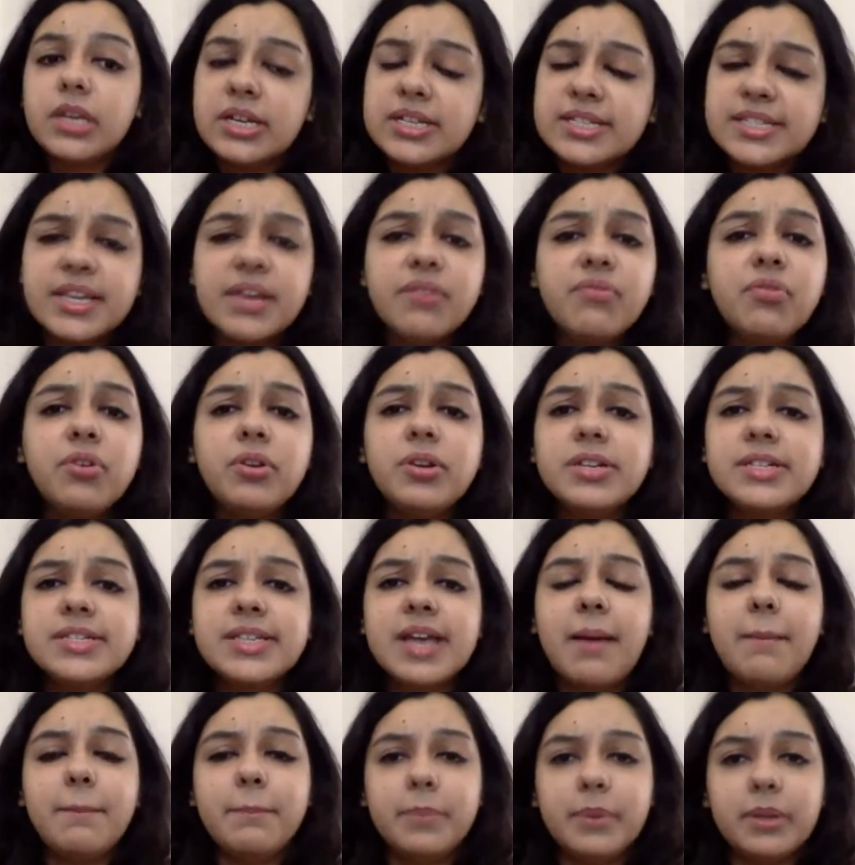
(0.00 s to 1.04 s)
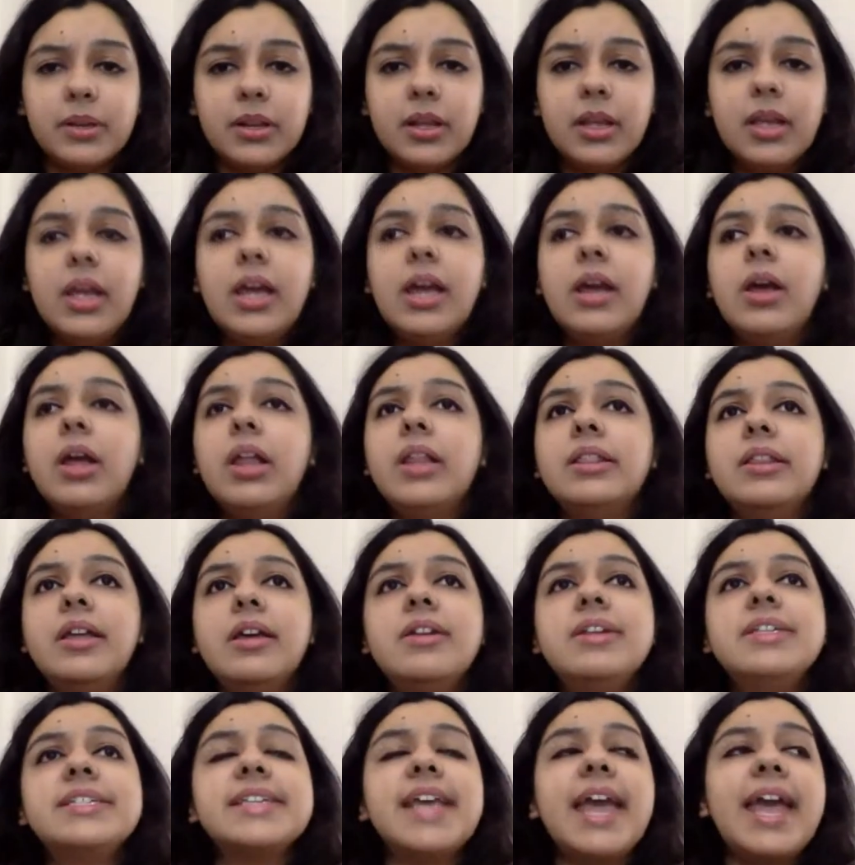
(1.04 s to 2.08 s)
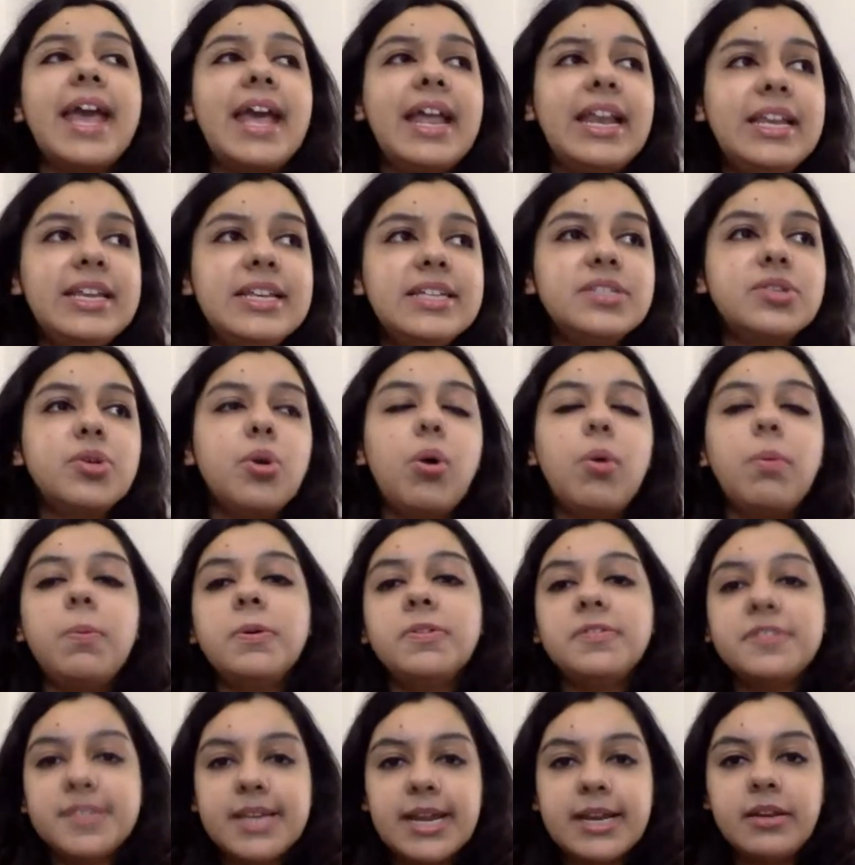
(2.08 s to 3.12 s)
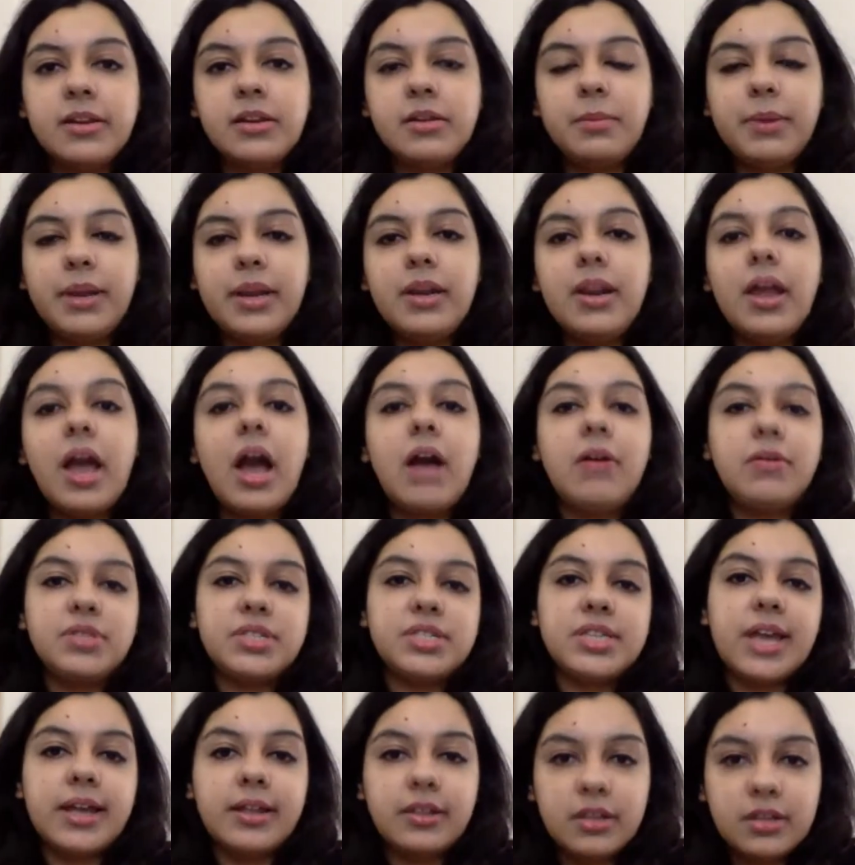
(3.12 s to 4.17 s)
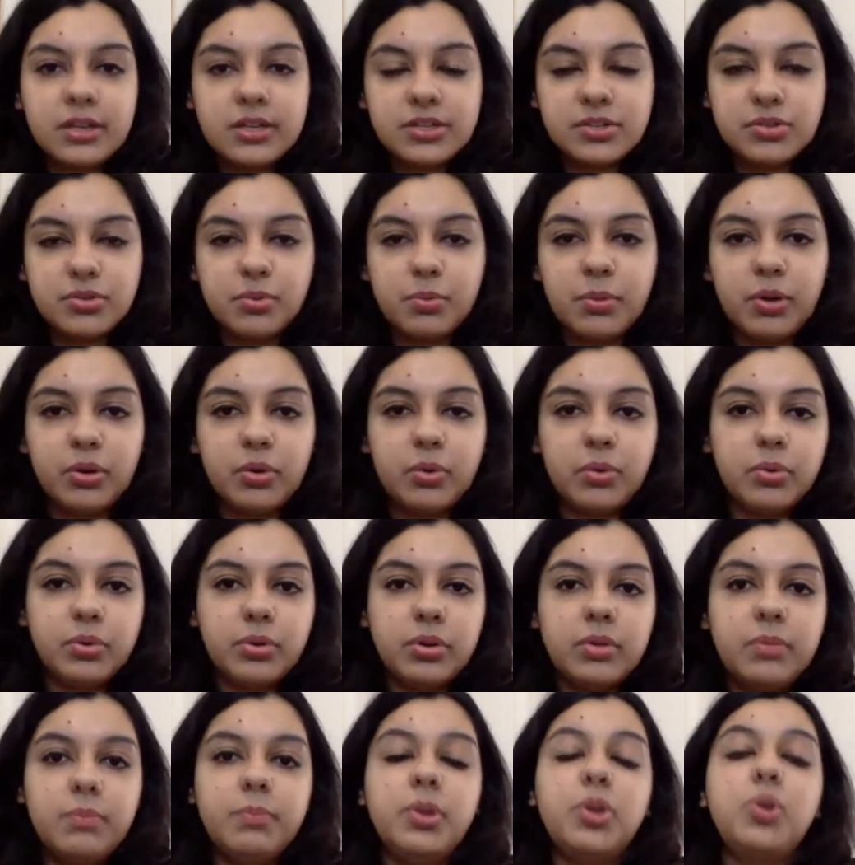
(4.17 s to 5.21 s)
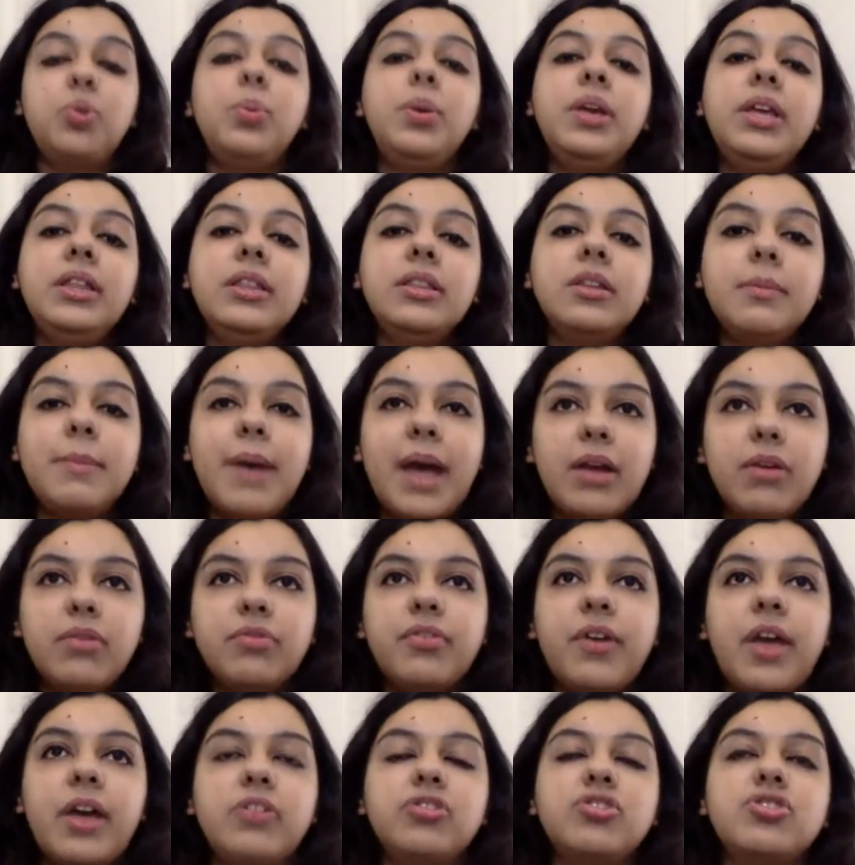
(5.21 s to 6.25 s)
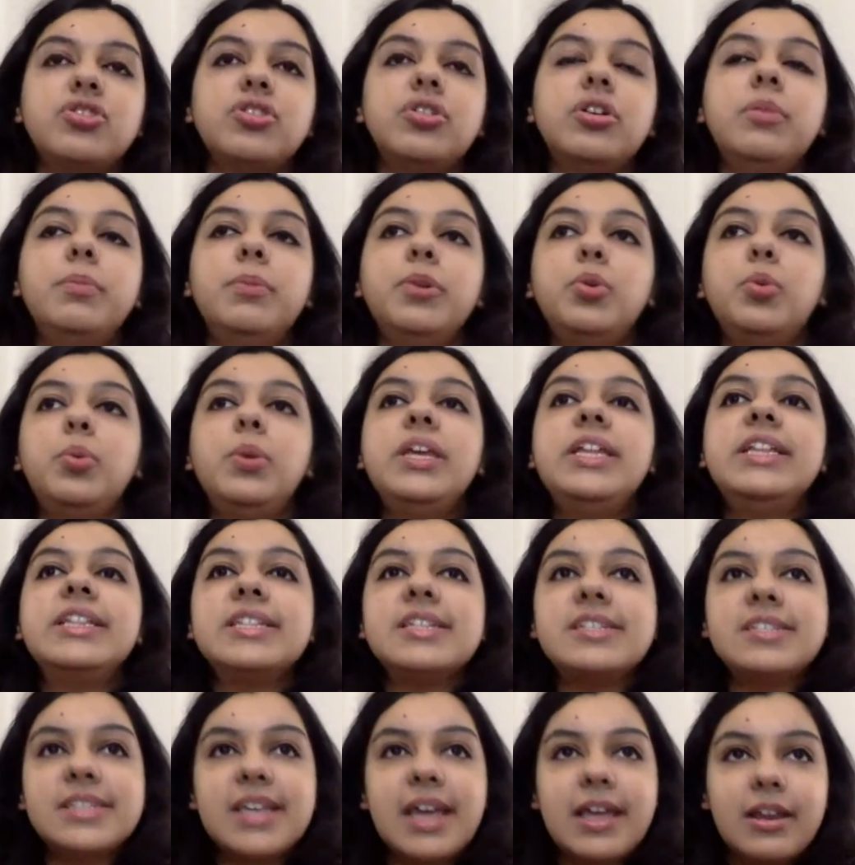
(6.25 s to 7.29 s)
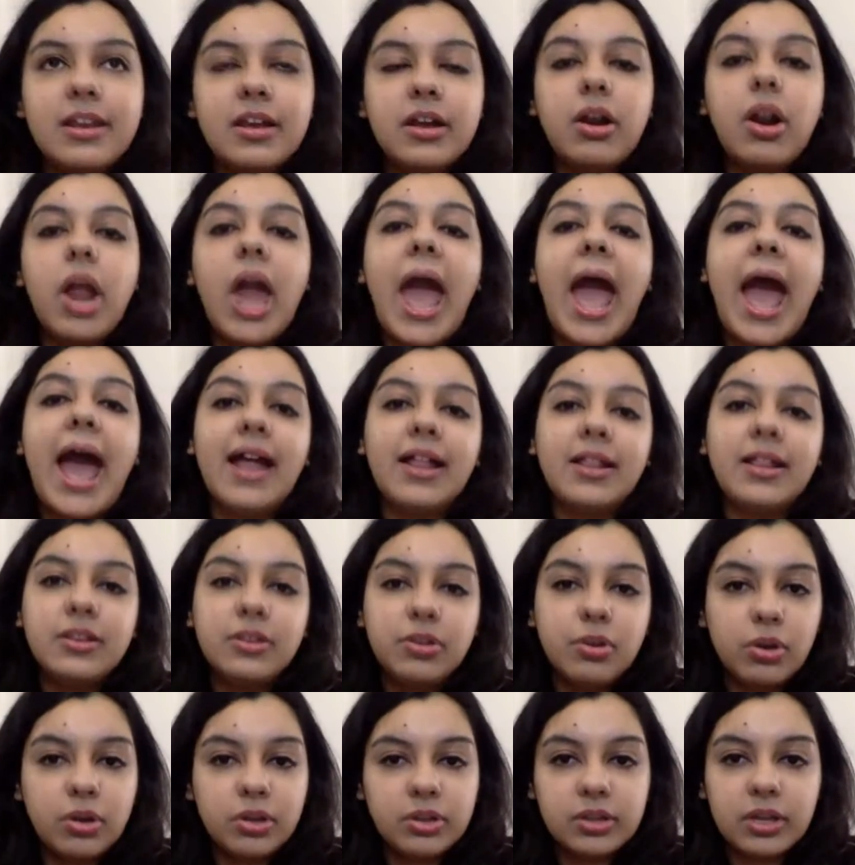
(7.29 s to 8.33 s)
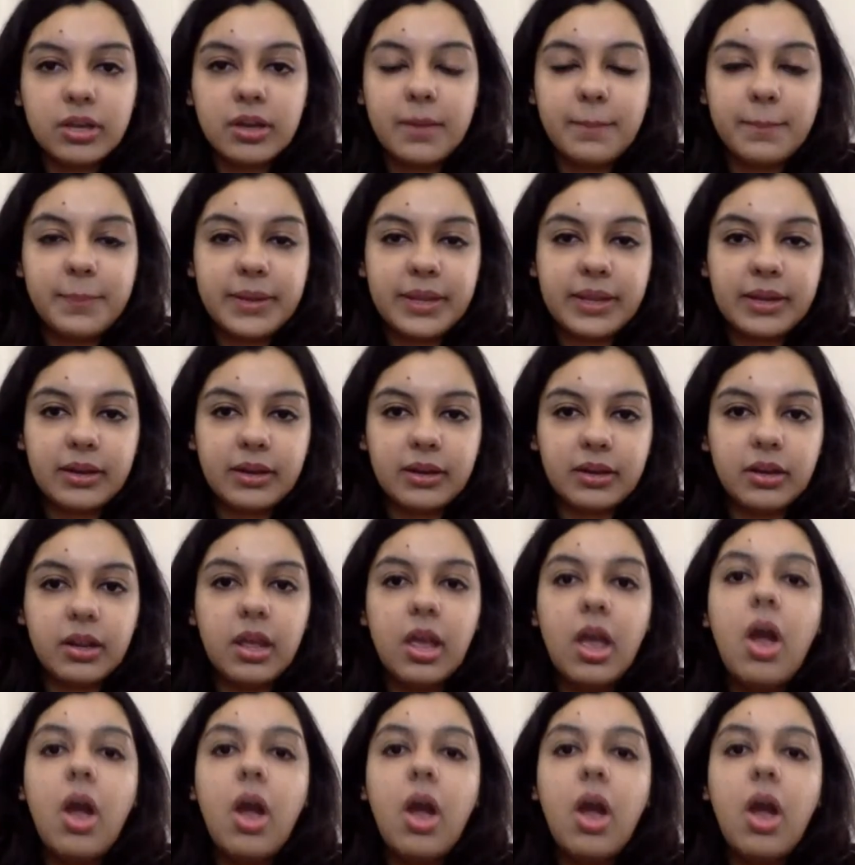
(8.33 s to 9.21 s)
Say, for example, there is any scope of settlement outside the consumer court between the manufacturer, between the seller and the complainant,